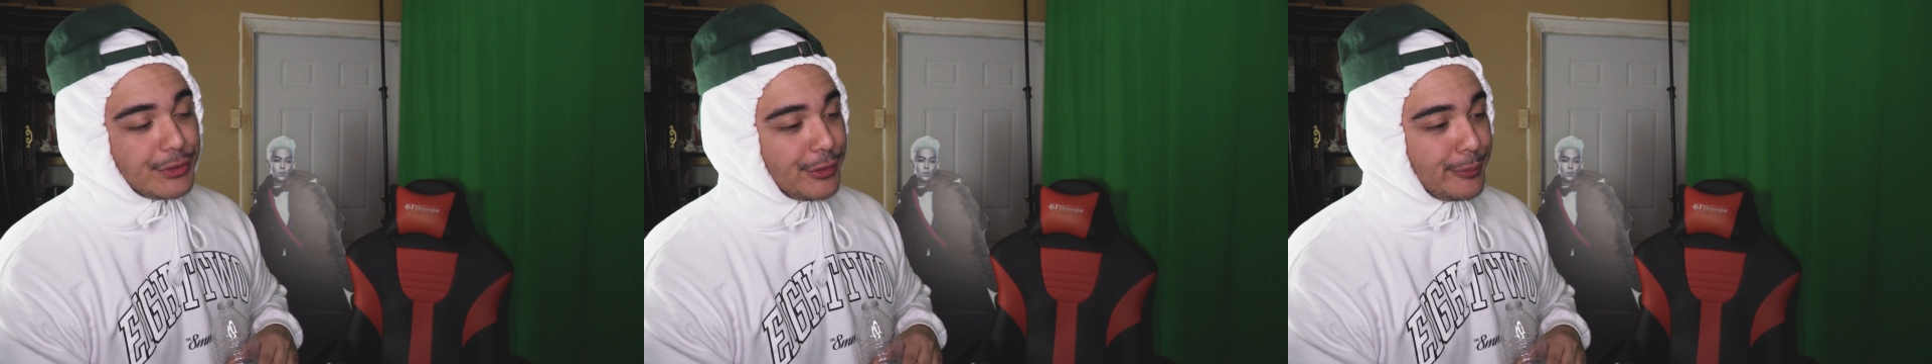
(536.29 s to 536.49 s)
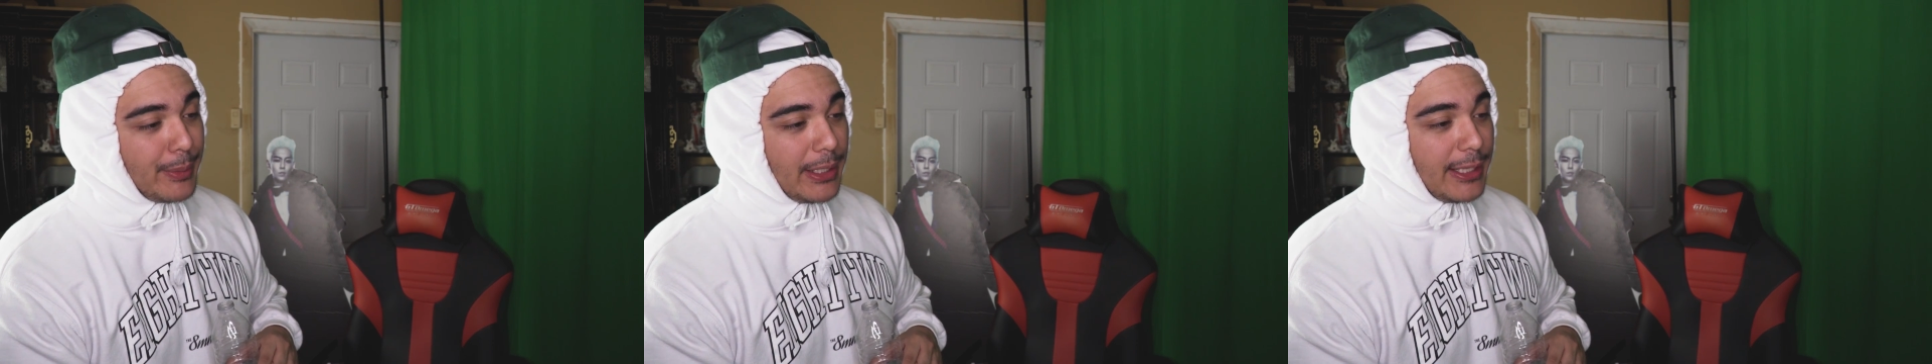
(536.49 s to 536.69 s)

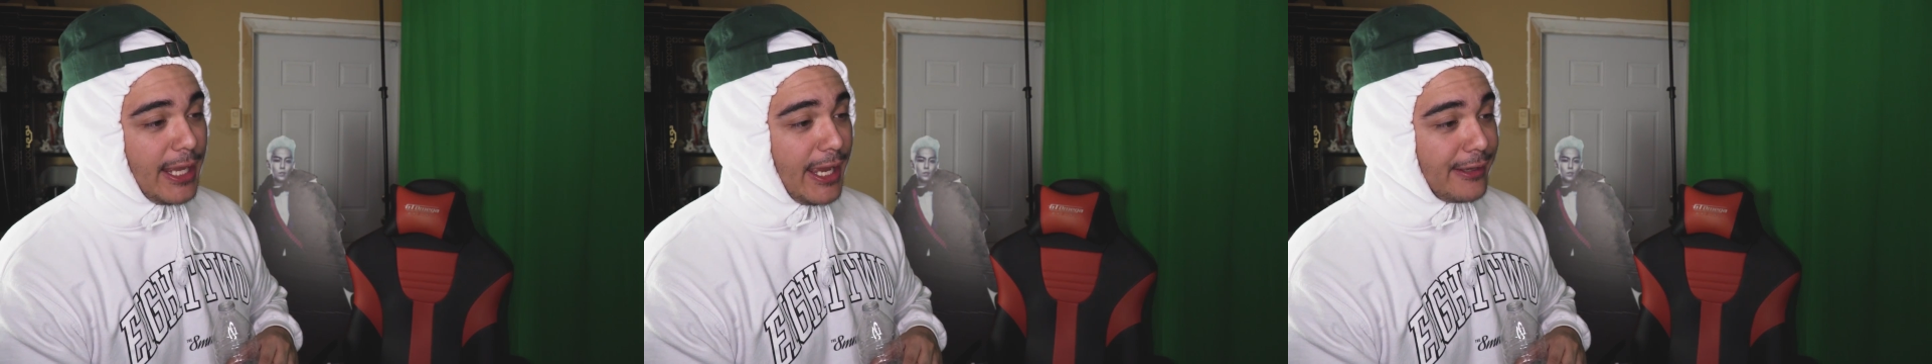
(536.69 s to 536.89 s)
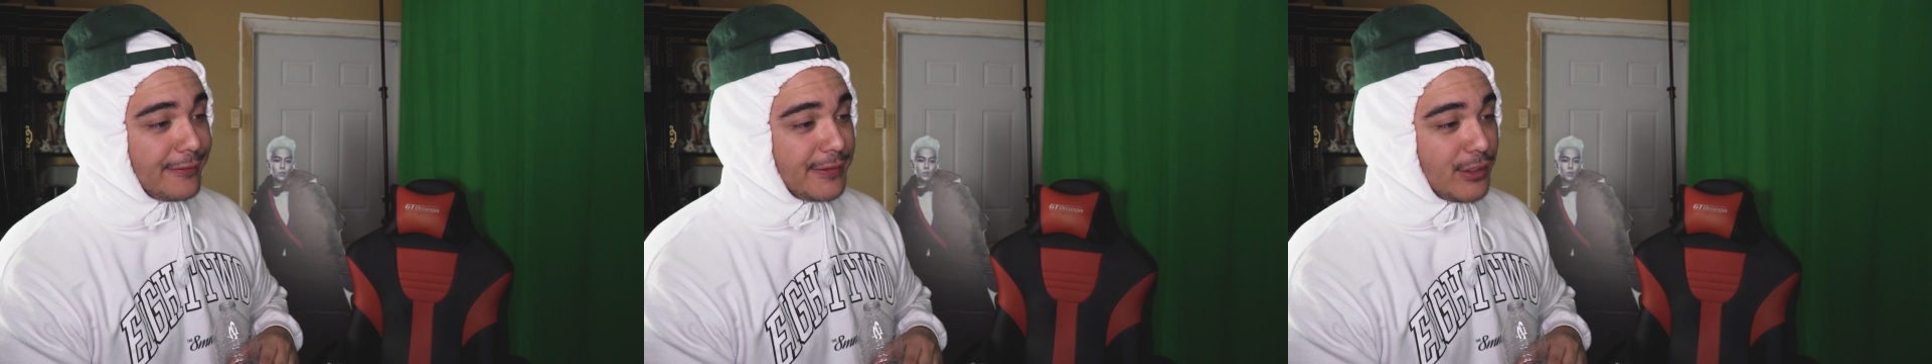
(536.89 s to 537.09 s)
in my
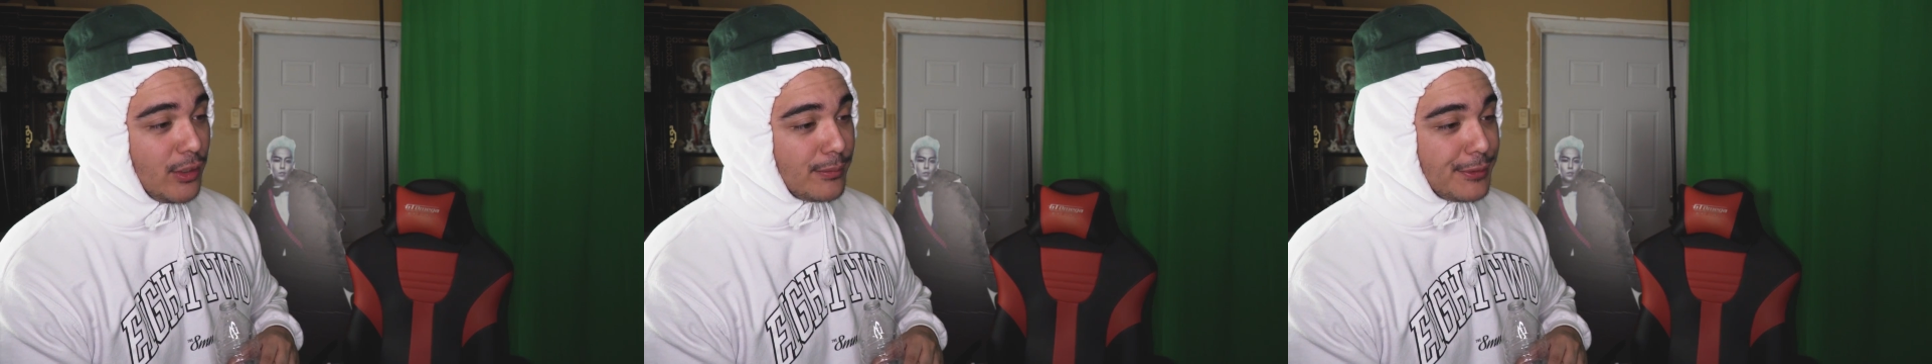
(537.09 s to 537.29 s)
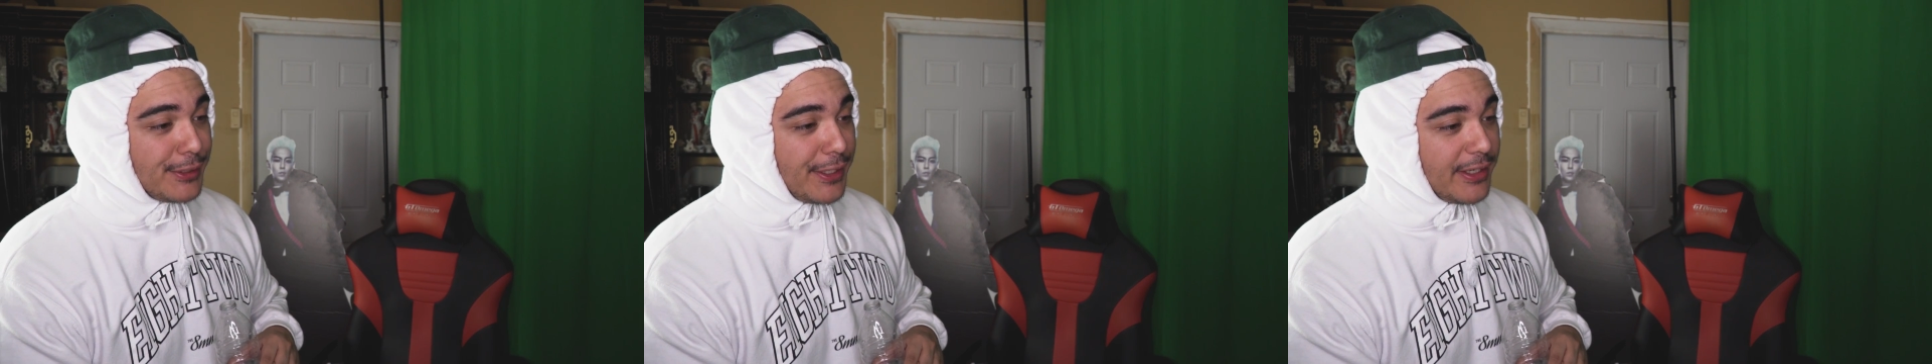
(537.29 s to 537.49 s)
life, you know
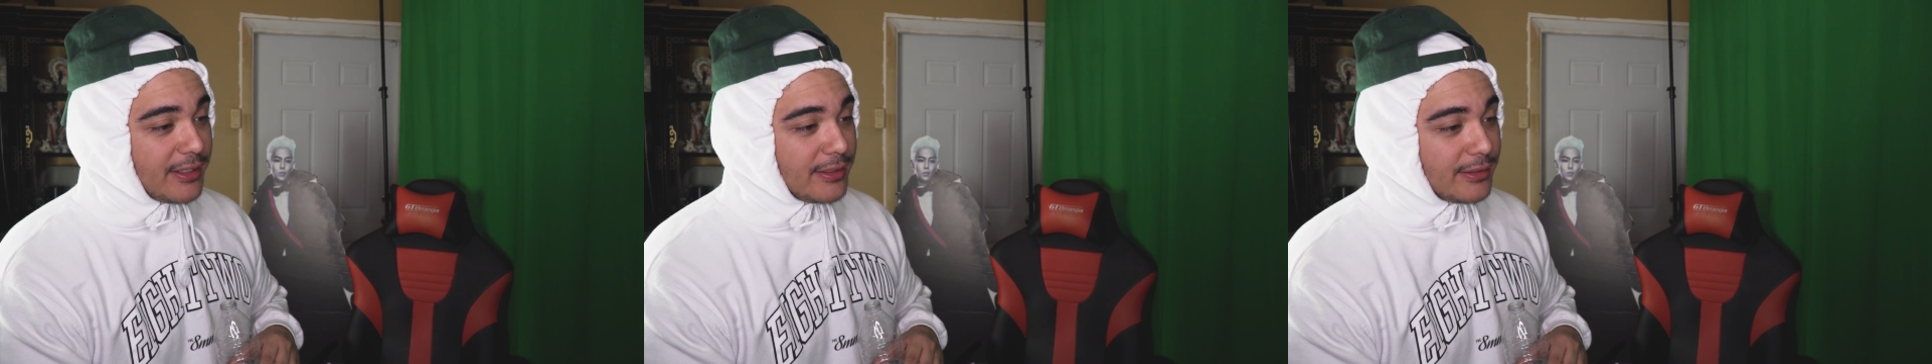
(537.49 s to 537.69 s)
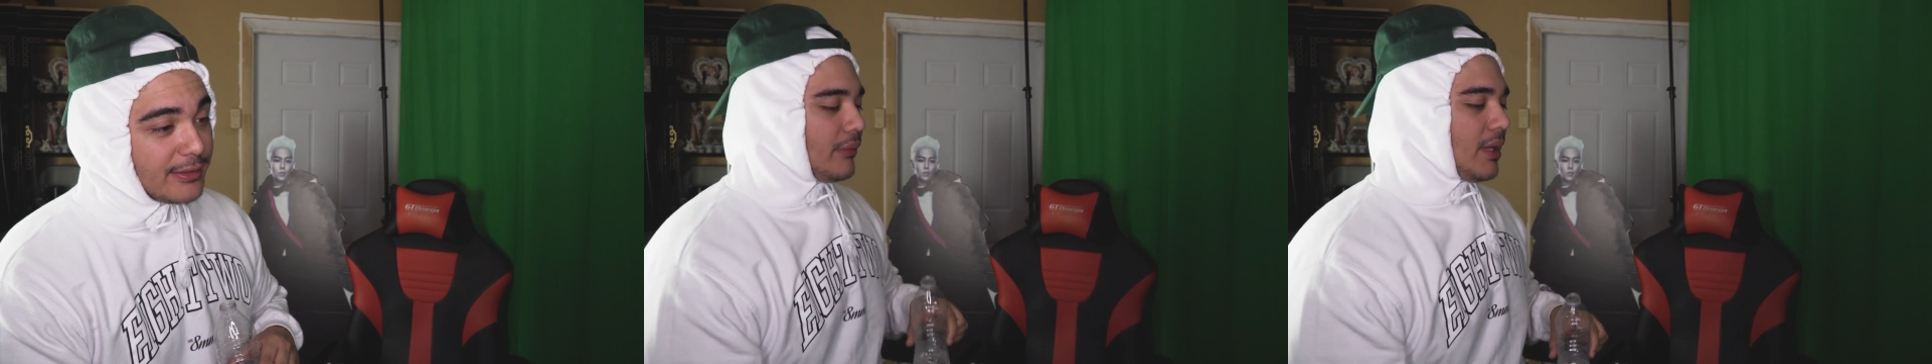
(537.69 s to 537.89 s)
what I'm
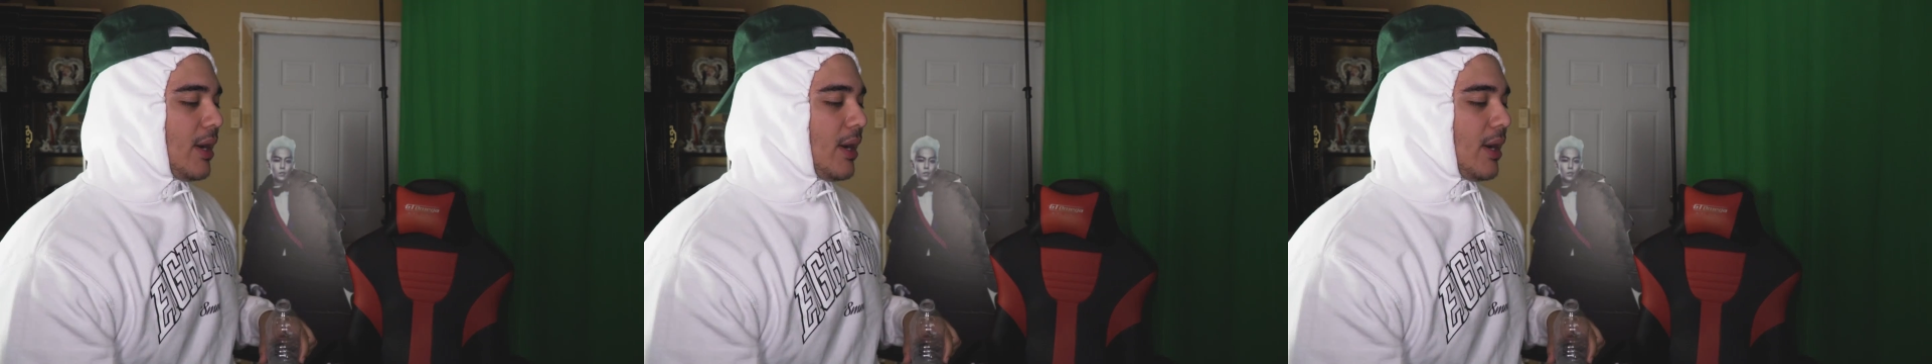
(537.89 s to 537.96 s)
saying?